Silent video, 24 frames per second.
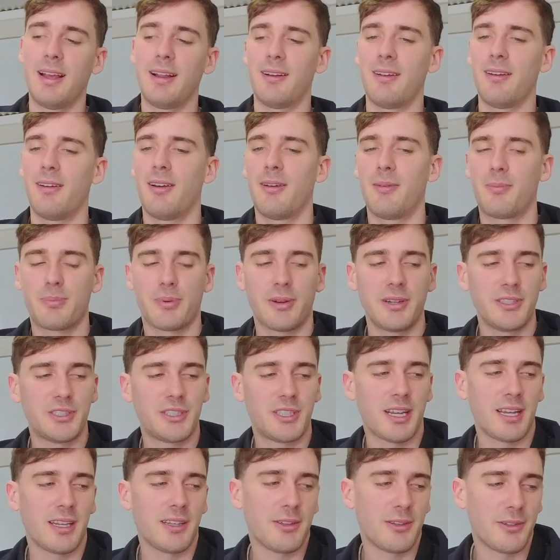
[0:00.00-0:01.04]
And I
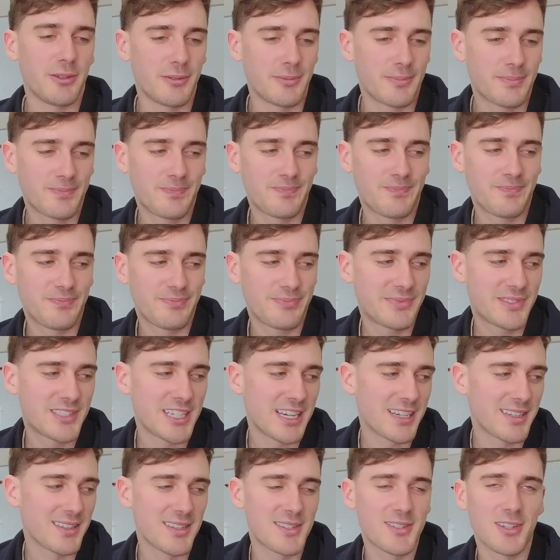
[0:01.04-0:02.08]
appreciate you
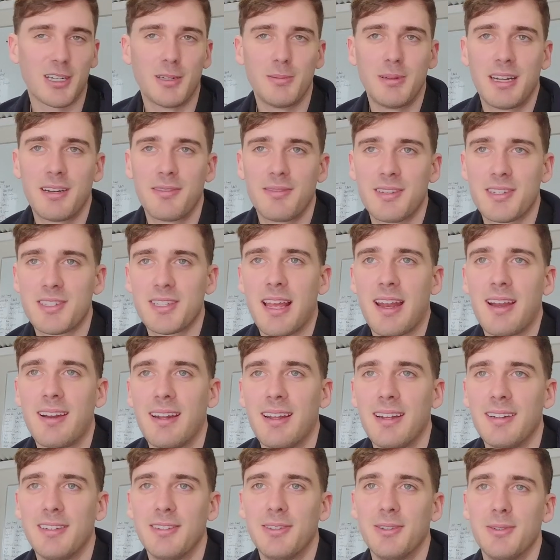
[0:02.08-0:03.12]
taking the time out of your
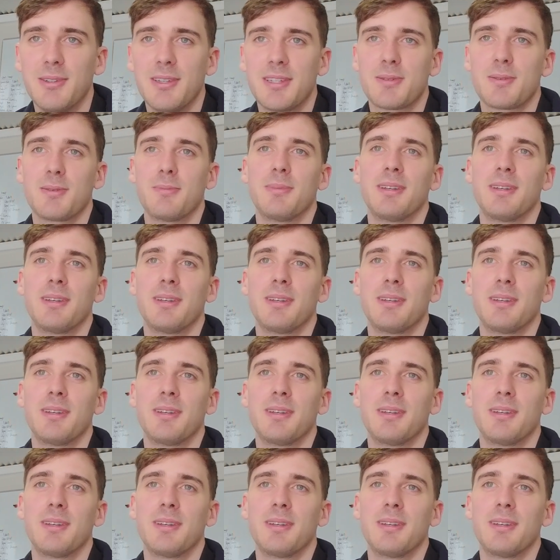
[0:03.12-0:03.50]
Saturday to do this